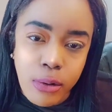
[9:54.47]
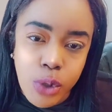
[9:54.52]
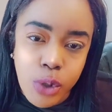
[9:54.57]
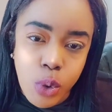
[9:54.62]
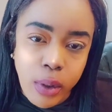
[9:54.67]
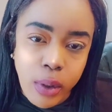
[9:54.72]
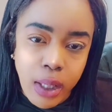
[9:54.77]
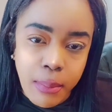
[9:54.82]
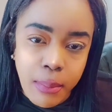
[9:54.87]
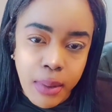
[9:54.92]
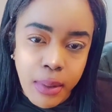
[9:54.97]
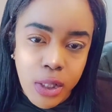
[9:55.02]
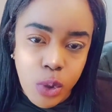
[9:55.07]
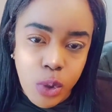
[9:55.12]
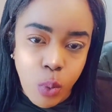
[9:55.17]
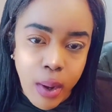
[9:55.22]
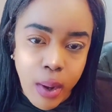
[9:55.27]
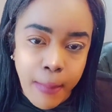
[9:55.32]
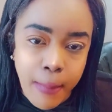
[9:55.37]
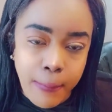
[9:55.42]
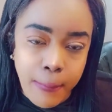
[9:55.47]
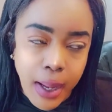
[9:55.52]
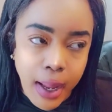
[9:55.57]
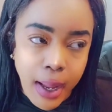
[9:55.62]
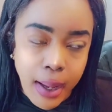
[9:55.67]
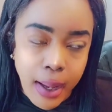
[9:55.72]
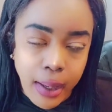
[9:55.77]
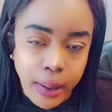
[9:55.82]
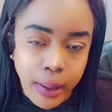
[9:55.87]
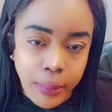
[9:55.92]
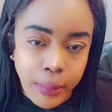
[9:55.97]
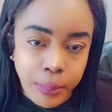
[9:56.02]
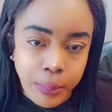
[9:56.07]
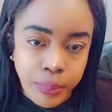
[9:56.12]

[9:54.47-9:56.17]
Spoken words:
20 minutes went by,